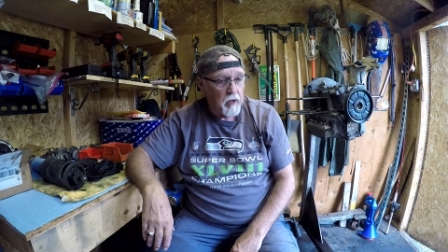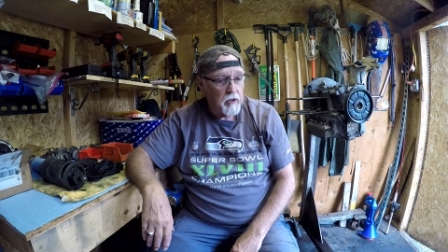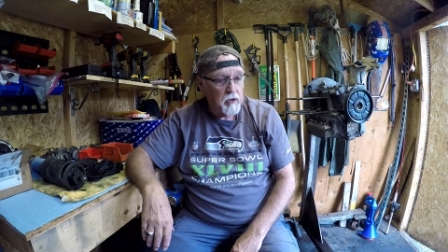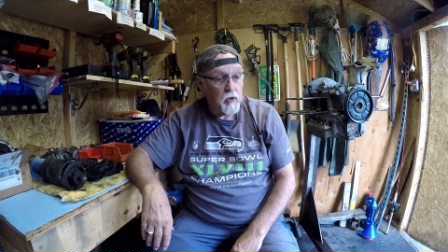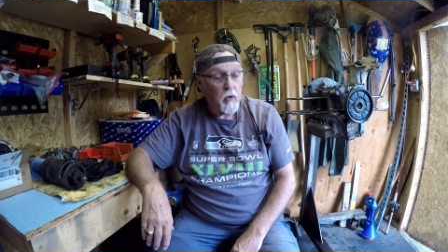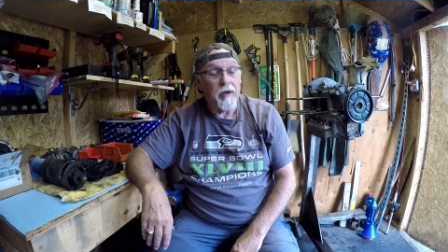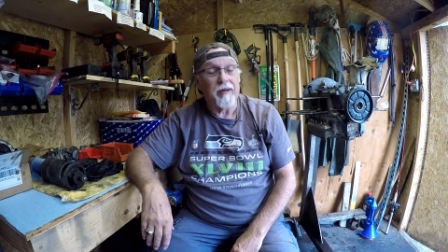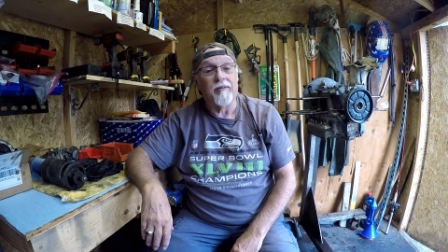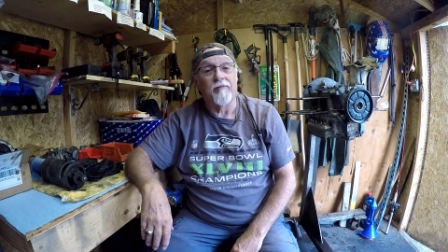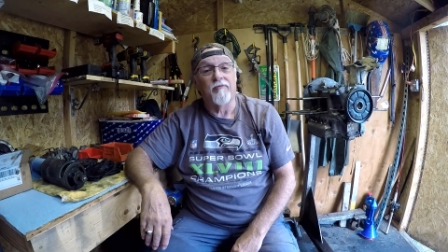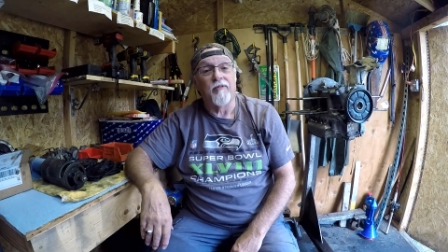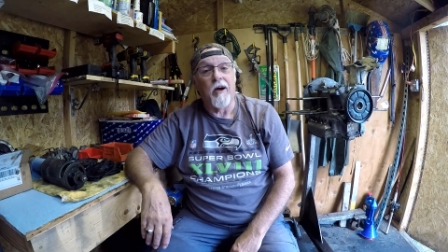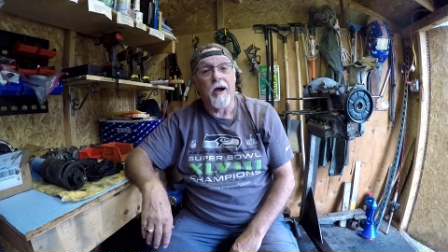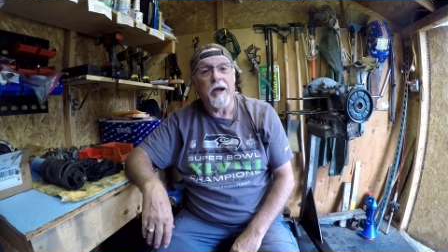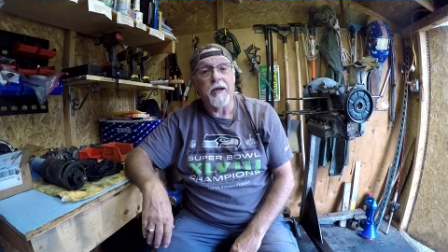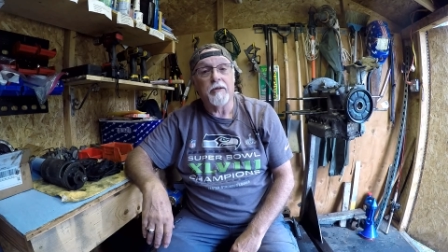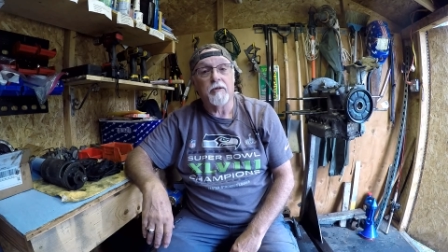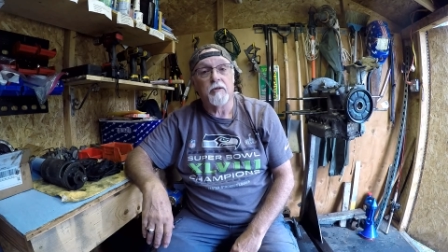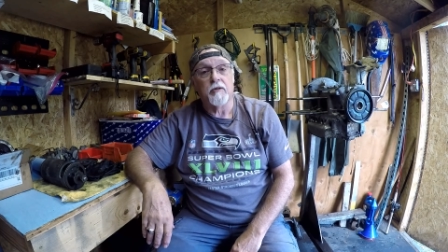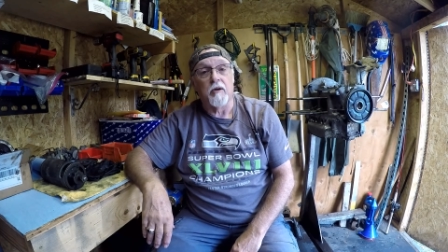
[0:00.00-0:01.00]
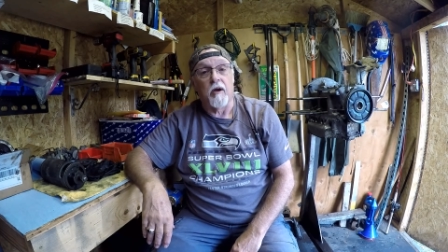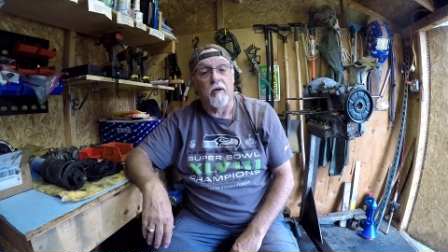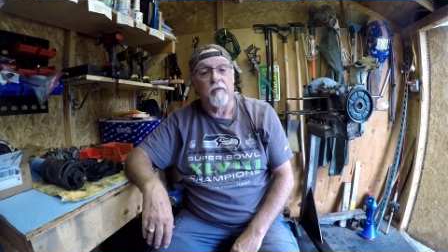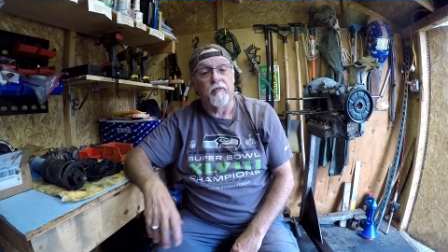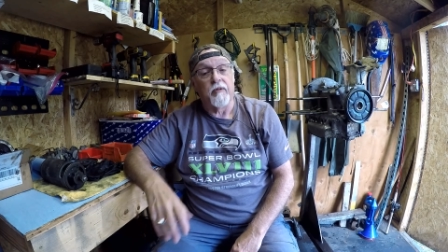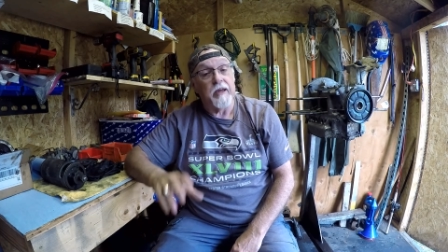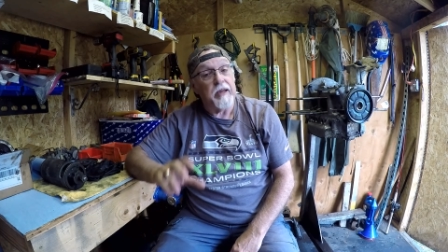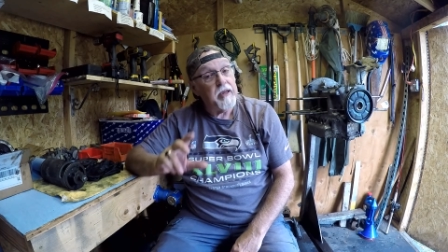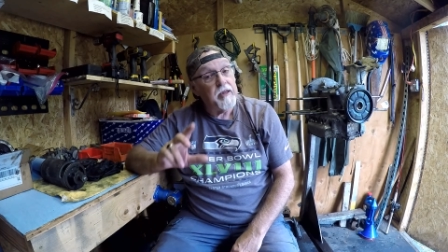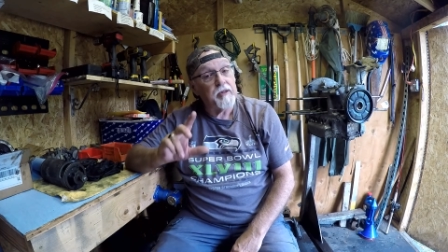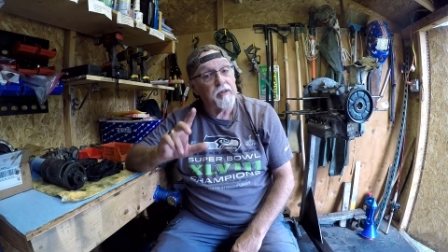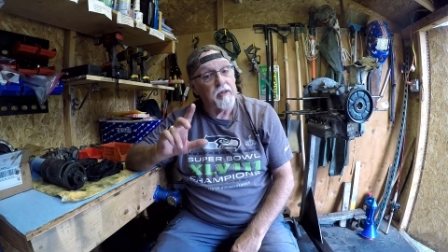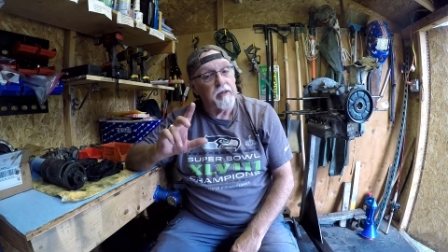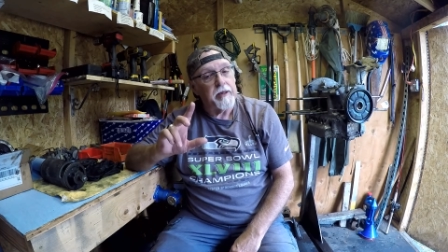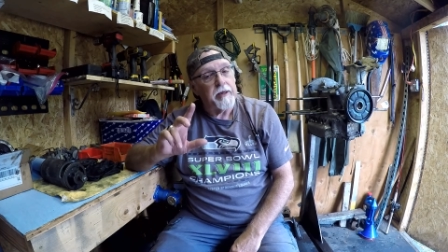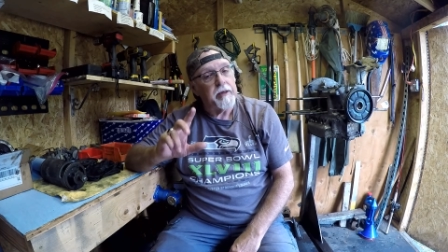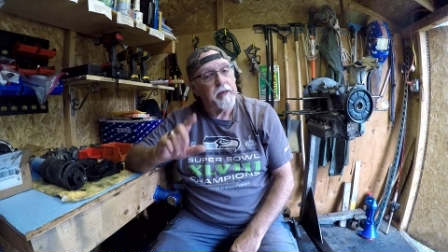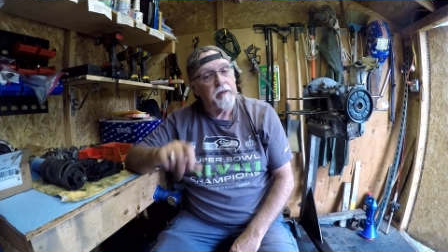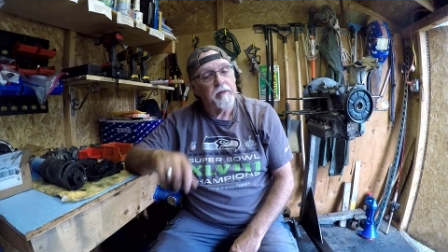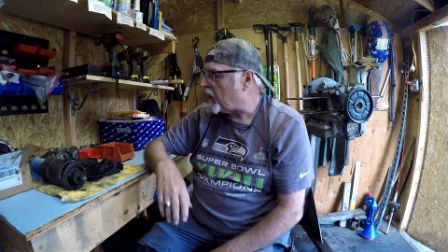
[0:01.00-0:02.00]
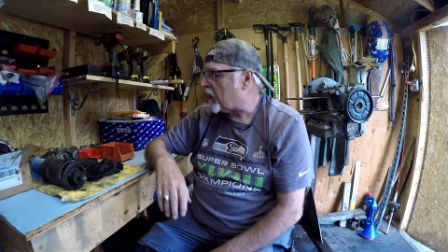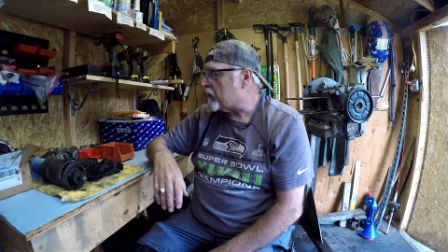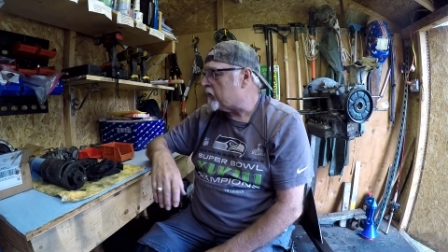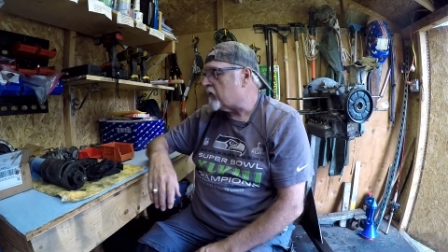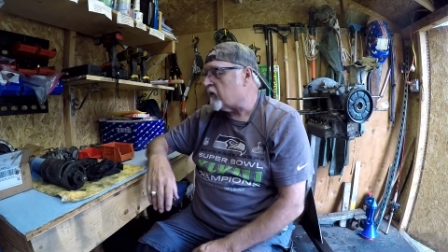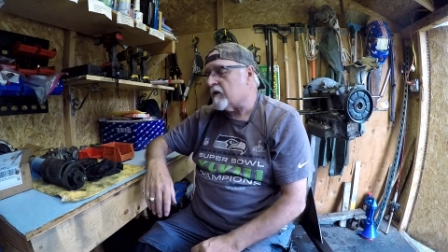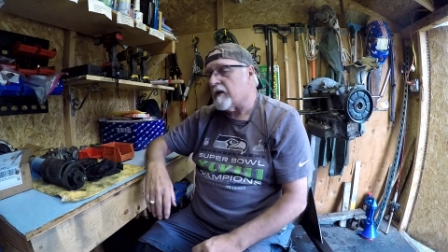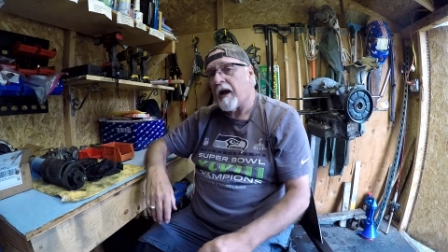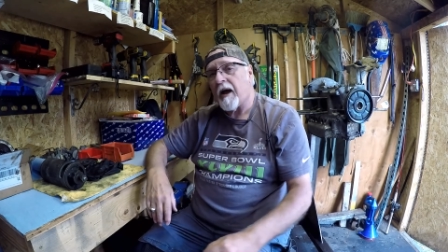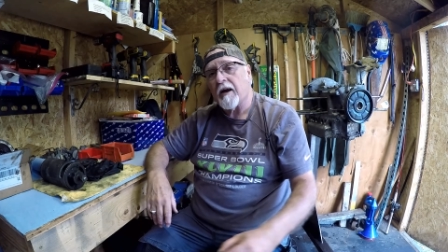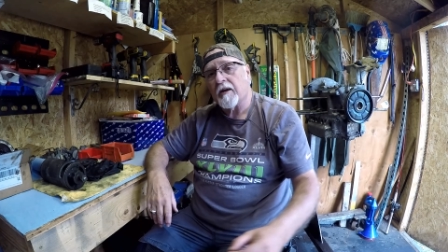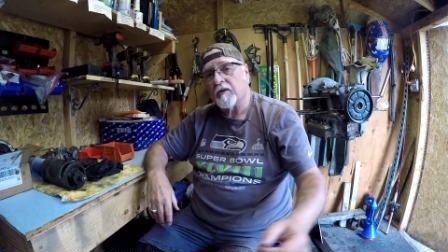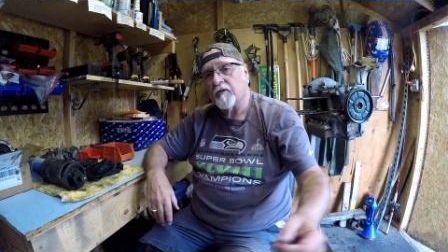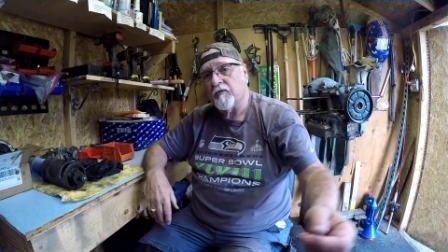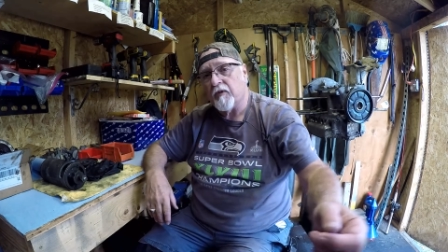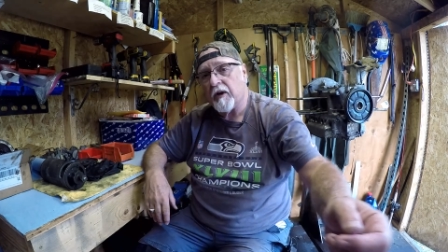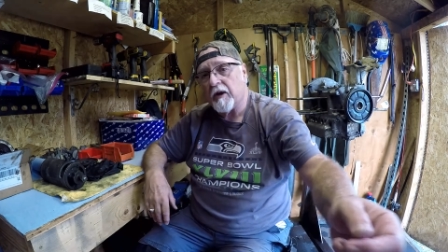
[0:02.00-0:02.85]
so I can find stuff easily. The last